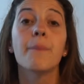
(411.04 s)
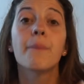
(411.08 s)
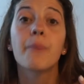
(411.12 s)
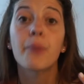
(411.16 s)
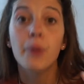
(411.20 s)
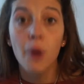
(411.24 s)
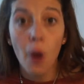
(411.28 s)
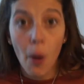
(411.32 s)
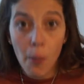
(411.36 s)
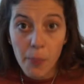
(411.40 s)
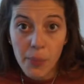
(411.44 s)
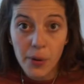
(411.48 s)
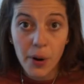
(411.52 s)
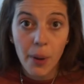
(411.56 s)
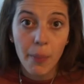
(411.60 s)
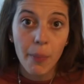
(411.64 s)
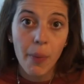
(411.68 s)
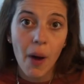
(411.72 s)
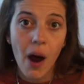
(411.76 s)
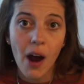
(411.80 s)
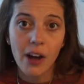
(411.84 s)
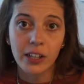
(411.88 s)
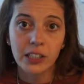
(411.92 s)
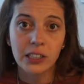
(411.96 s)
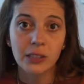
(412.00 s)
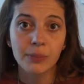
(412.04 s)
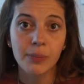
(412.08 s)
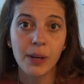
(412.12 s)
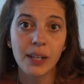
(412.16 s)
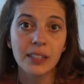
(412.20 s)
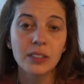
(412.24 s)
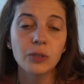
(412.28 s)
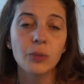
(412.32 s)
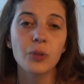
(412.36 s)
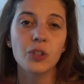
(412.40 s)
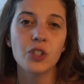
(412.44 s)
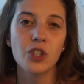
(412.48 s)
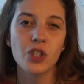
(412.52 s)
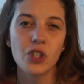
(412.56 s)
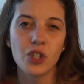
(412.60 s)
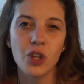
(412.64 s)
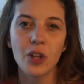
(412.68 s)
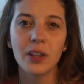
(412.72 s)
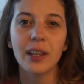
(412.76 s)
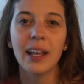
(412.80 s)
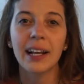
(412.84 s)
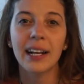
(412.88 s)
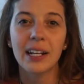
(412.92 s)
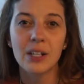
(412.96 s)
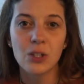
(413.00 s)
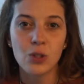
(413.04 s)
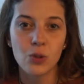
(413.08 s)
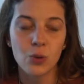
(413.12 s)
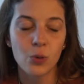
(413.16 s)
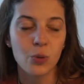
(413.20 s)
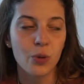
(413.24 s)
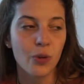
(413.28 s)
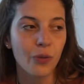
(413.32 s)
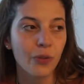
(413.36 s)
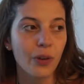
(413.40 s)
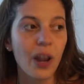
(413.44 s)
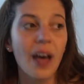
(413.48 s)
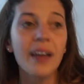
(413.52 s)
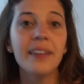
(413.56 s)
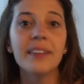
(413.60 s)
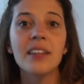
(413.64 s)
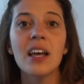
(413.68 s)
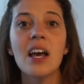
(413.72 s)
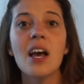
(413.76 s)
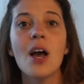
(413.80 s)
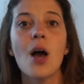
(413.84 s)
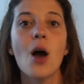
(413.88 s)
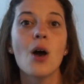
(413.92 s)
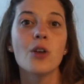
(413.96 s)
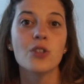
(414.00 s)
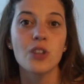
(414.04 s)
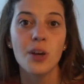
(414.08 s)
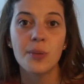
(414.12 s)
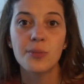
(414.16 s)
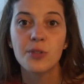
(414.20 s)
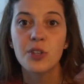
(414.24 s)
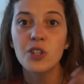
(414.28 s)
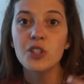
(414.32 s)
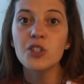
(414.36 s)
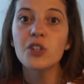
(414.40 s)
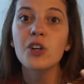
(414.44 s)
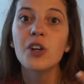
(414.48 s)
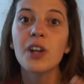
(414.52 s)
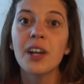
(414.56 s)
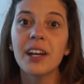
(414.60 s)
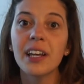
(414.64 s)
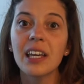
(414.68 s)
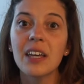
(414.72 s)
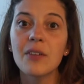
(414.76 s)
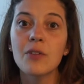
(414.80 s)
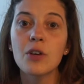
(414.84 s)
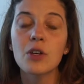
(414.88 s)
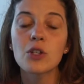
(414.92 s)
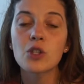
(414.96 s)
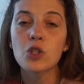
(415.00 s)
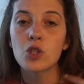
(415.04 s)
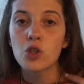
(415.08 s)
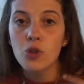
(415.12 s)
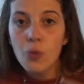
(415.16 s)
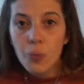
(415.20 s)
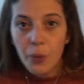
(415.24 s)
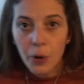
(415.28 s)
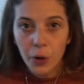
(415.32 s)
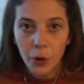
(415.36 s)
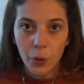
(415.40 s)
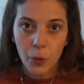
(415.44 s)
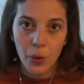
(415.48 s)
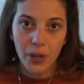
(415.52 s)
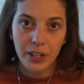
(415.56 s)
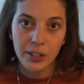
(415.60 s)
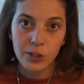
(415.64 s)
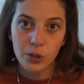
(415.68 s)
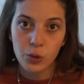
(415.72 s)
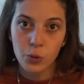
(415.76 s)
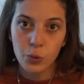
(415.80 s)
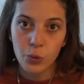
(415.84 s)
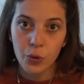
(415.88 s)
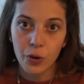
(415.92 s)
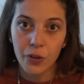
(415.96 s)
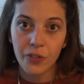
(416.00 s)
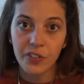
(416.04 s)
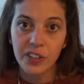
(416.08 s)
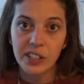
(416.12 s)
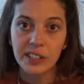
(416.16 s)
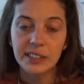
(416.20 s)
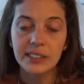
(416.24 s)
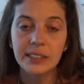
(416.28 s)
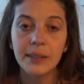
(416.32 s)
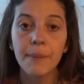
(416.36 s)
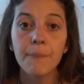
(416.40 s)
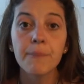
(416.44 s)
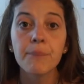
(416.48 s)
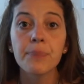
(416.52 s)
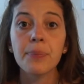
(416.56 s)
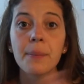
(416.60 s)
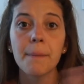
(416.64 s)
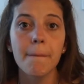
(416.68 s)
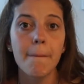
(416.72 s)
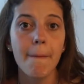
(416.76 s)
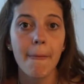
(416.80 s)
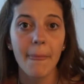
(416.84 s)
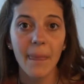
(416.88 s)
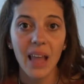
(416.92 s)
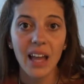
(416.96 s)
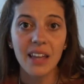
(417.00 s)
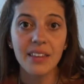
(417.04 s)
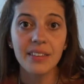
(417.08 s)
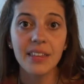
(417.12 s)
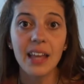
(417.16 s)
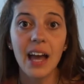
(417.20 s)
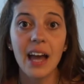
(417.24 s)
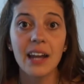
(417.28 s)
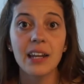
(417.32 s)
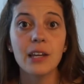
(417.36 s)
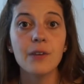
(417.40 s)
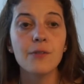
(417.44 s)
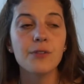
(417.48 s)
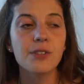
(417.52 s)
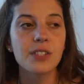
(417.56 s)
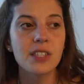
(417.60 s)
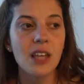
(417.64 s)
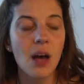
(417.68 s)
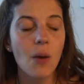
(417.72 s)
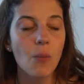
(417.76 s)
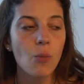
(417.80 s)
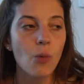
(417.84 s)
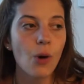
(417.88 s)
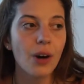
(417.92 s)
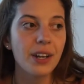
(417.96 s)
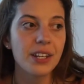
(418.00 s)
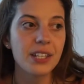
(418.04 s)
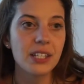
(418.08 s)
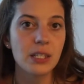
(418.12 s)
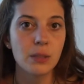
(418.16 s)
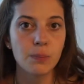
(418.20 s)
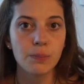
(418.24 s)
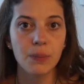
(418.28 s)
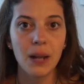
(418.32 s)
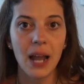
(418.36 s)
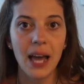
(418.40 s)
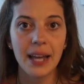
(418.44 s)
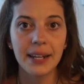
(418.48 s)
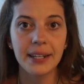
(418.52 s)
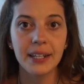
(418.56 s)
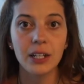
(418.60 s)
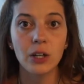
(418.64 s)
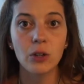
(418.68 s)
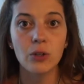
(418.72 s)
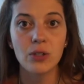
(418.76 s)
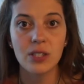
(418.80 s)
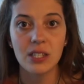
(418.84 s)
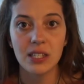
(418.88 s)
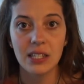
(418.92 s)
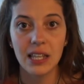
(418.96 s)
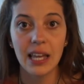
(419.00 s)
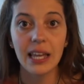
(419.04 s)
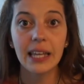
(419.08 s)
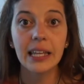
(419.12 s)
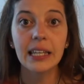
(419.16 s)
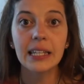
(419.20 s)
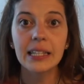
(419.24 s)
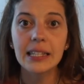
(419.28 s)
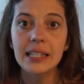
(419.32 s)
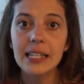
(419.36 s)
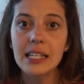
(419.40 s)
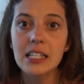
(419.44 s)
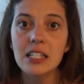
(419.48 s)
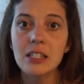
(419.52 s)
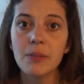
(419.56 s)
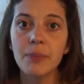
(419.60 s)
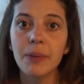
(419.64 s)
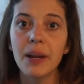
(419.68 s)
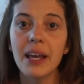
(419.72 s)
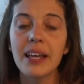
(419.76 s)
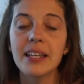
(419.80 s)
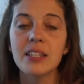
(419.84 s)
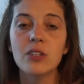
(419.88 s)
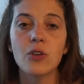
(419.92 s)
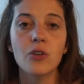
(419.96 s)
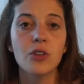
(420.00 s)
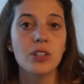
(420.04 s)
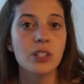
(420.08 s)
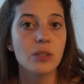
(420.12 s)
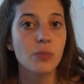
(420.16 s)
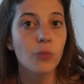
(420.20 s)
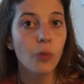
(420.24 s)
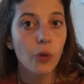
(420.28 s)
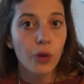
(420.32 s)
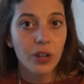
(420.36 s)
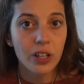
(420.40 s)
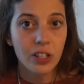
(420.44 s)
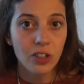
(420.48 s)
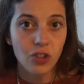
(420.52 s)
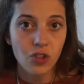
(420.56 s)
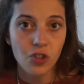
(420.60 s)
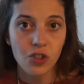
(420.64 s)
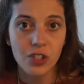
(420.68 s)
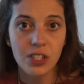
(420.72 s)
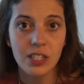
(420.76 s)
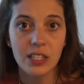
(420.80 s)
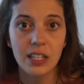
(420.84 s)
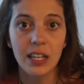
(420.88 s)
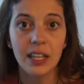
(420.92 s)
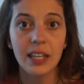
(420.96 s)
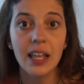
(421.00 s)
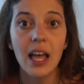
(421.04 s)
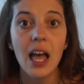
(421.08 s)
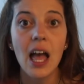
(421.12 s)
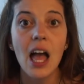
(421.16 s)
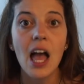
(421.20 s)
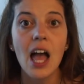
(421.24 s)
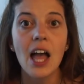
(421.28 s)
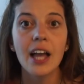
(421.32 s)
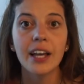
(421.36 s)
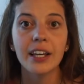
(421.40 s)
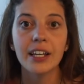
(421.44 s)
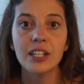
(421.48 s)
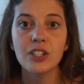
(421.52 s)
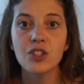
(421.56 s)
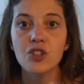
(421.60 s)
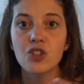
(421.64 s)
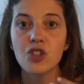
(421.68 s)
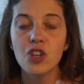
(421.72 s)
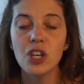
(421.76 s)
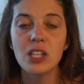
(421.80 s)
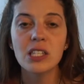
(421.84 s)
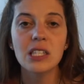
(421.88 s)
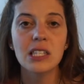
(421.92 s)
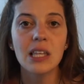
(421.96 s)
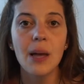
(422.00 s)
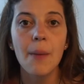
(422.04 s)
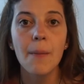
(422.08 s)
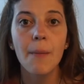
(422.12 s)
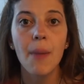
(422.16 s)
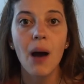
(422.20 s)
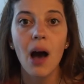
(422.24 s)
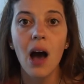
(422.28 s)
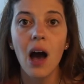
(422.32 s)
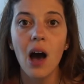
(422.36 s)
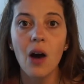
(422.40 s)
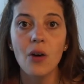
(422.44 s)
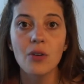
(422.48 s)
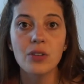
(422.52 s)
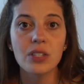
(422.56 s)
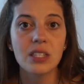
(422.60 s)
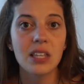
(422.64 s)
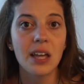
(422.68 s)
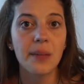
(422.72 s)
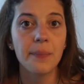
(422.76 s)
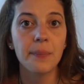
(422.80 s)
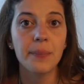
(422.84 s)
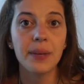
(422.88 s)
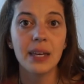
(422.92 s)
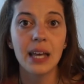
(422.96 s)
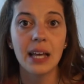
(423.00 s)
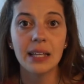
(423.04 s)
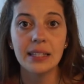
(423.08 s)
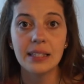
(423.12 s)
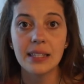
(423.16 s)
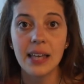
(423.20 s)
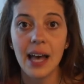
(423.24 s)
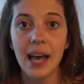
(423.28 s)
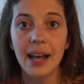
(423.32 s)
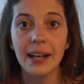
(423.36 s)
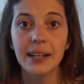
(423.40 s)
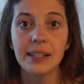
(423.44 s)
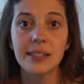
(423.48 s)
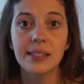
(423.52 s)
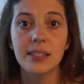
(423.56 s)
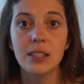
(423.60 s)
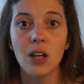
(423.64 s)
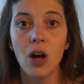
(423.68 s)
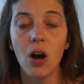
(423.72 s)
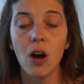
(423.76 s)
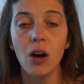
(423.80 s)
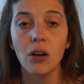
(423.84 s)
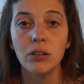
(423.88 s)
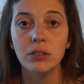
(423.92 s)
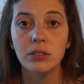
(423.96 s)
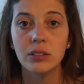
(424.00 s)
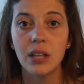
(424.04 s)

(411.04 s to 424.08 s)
proper apartment, which is not like a studio flat. So I'm just gonna give you a super quick tour of it. And then if someone is planning on staying in this place or is more interested, can just somehow send me a text on